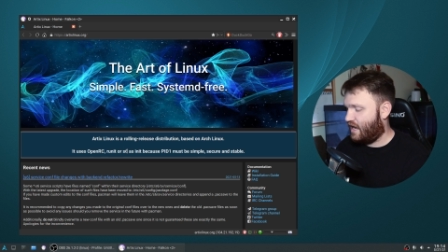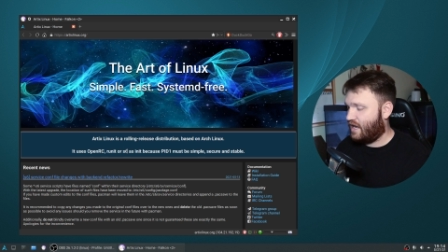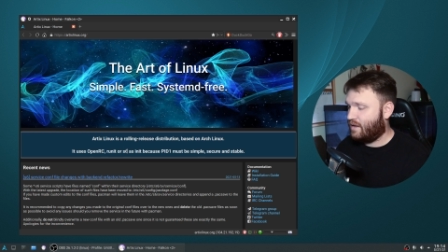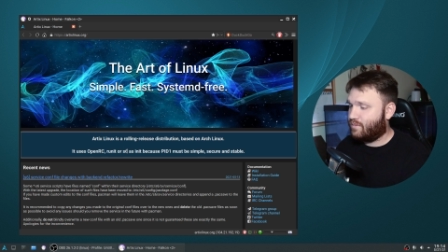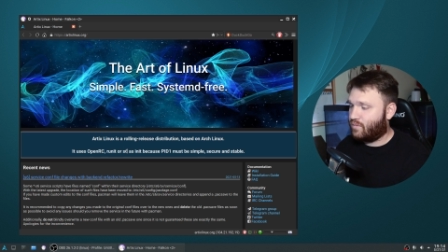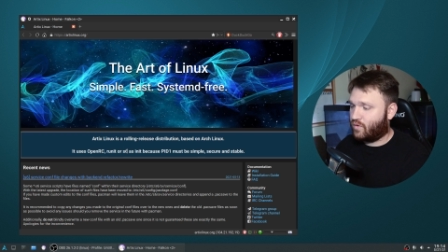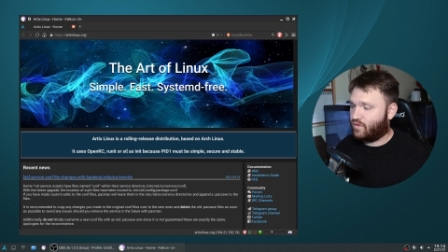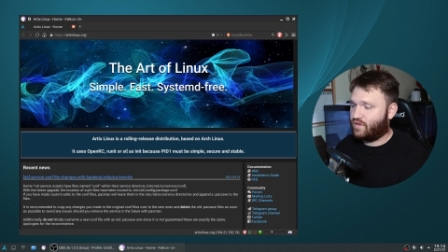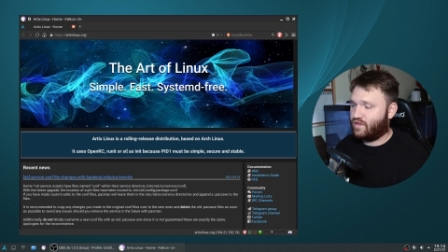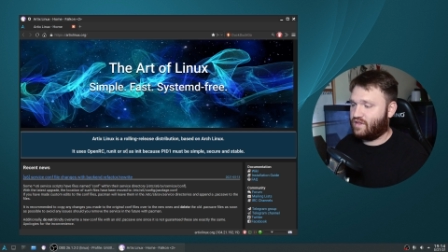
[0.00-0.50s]

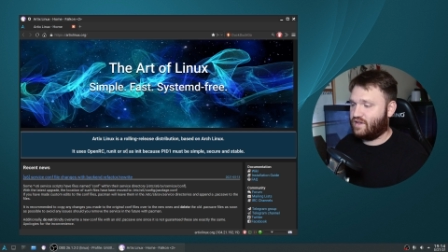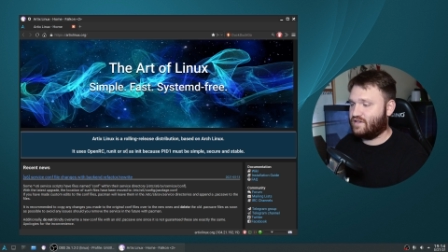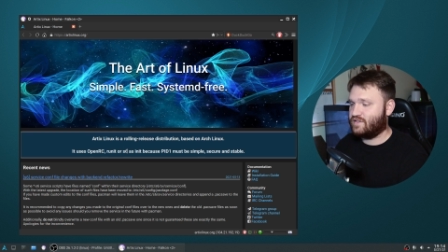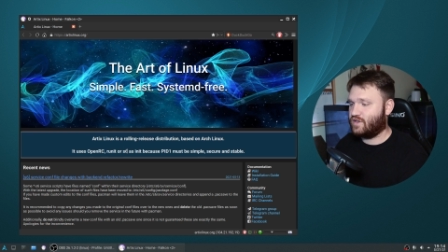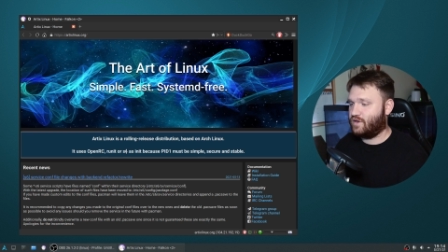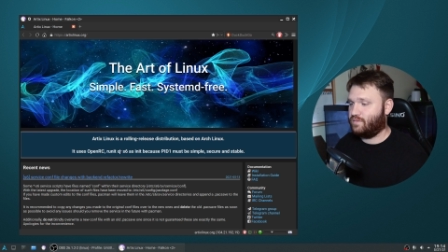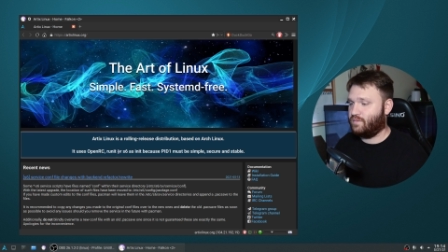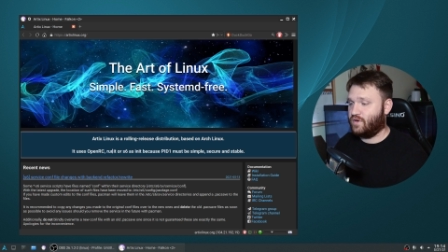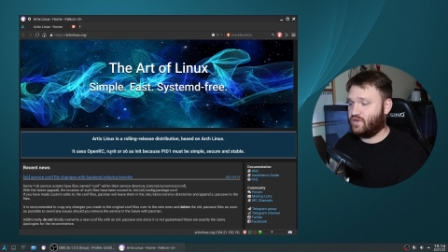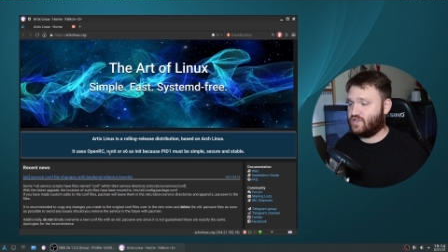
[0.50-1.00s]
and both of
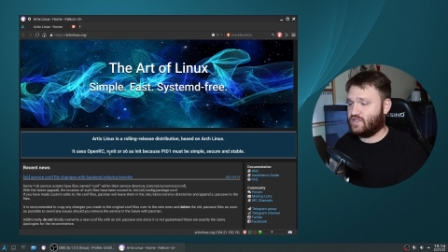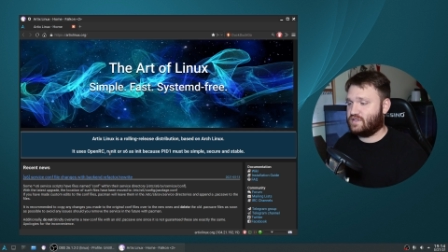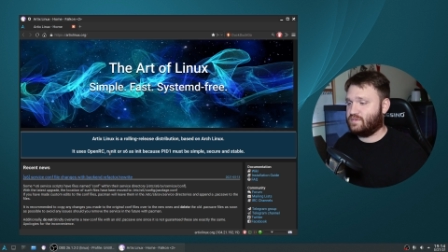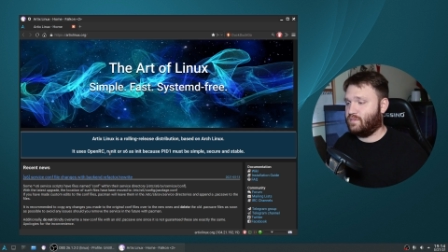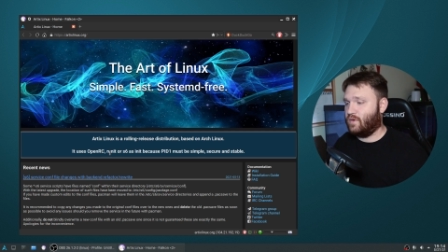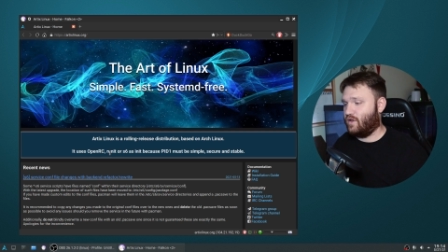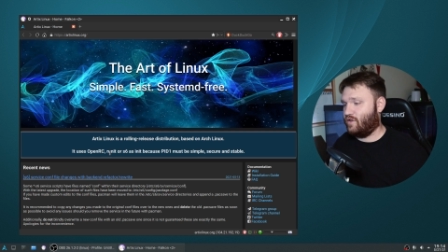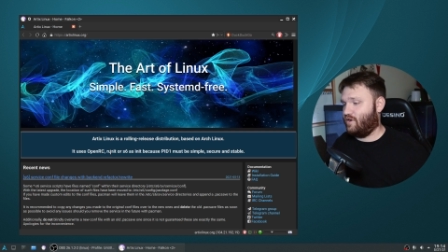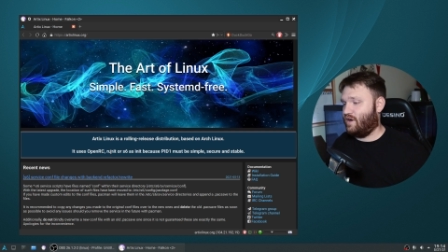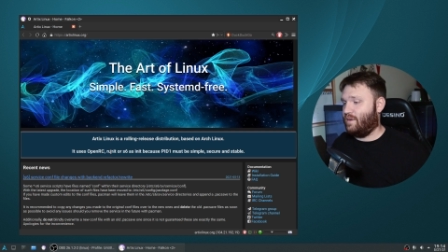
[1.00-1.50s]
these are much
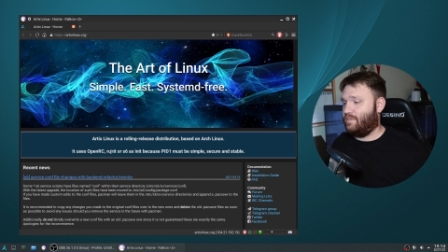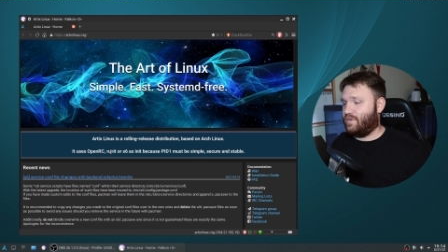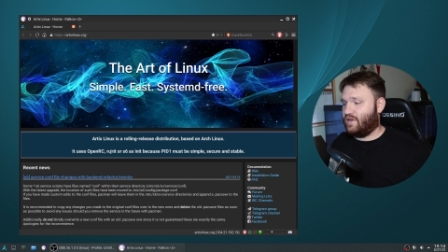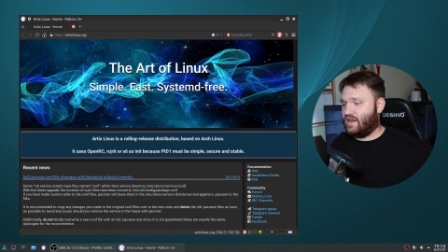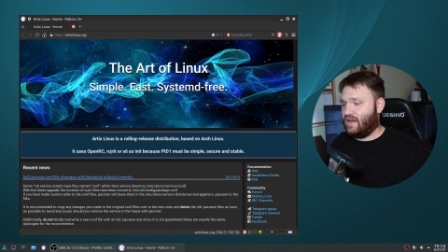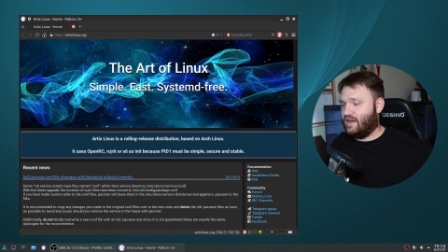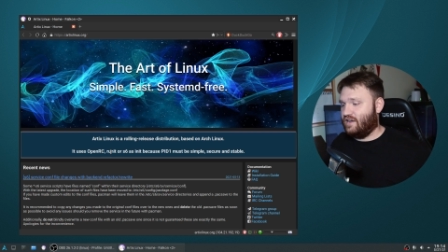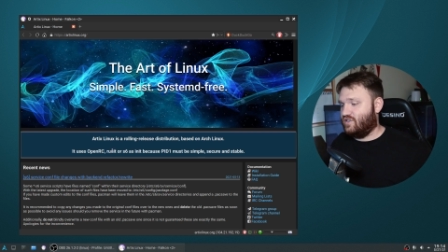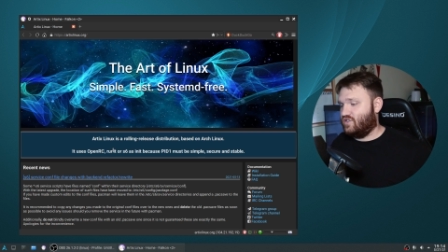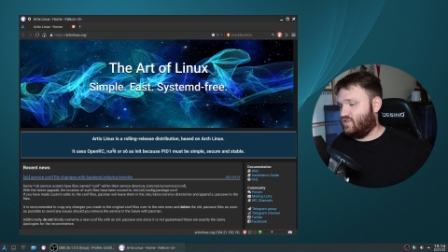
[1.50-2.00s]
smaller
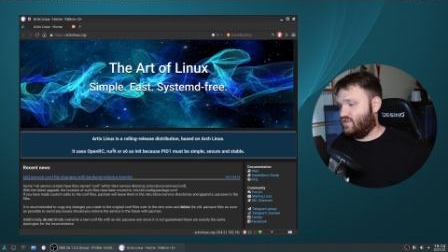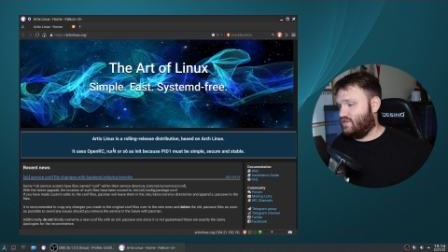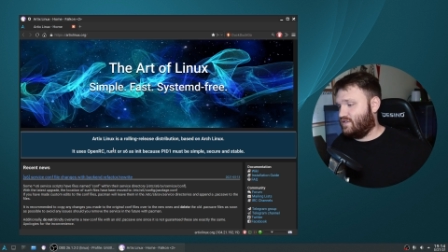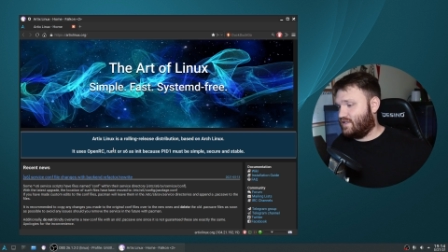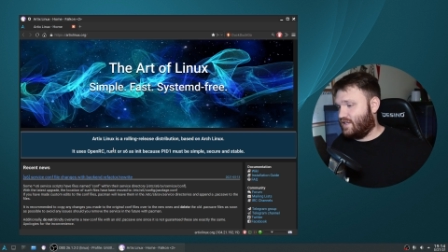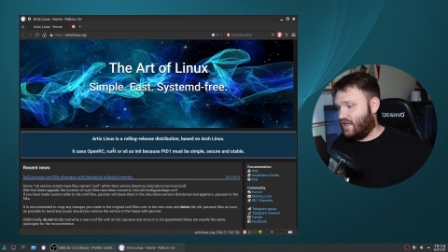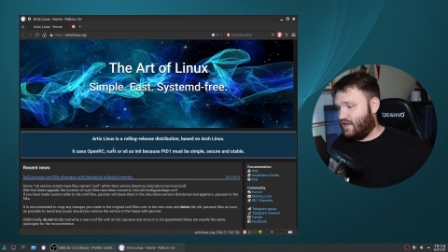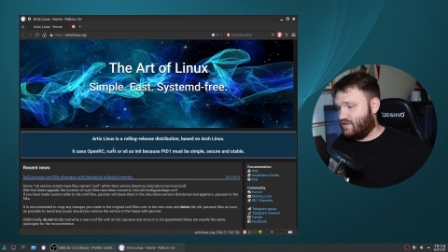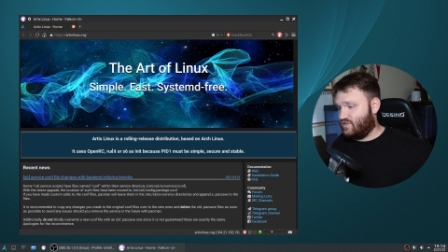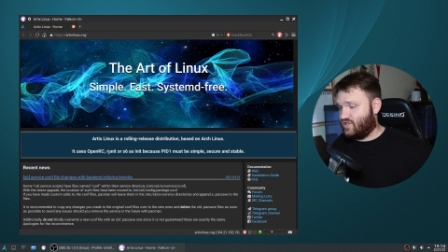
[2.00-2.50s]

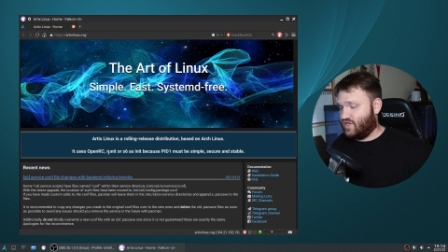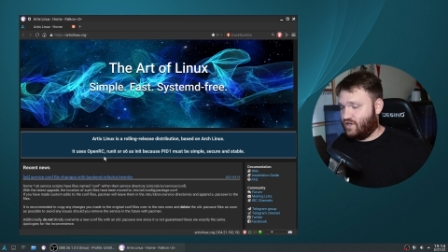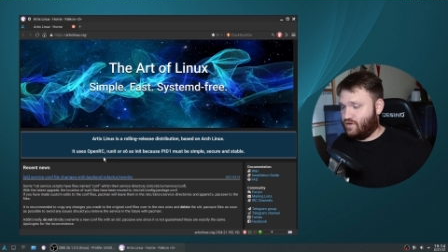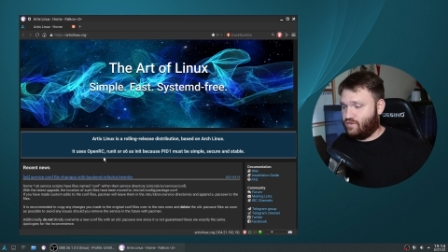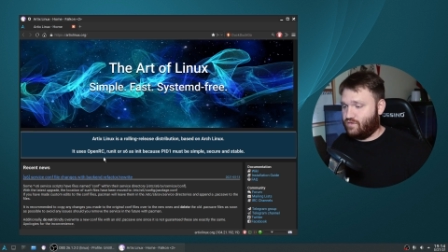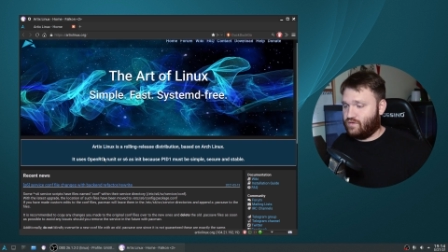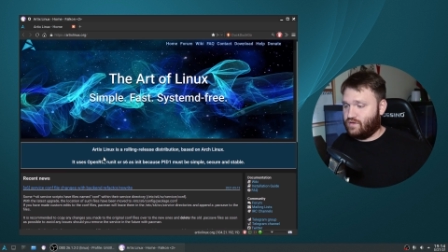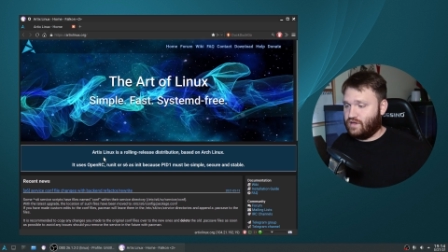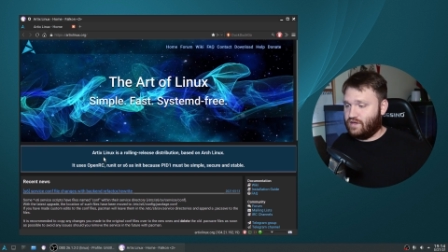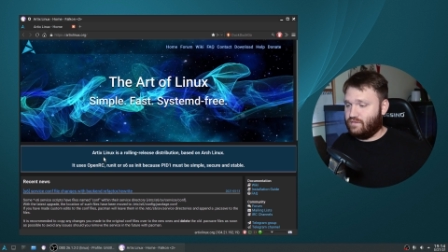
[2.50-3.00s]
applications that
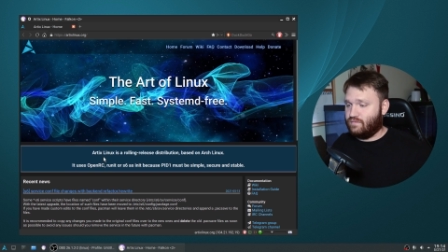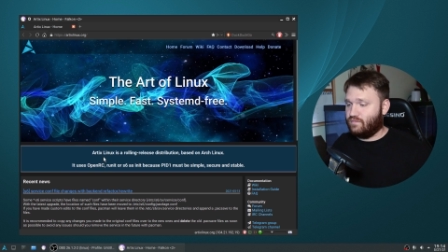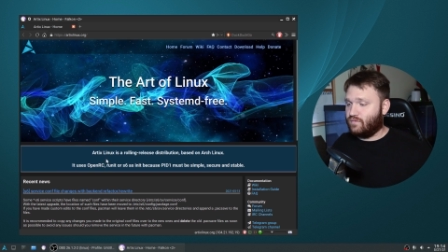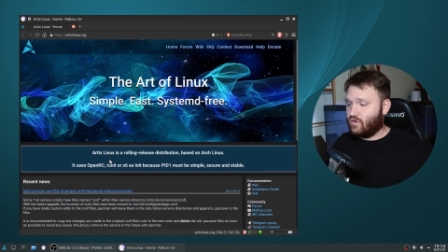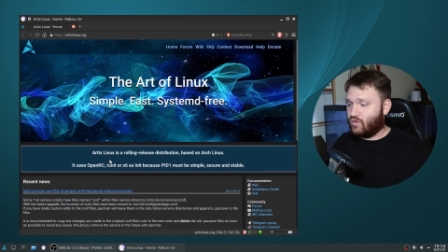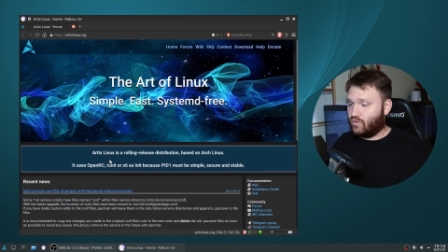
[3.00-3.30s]
generally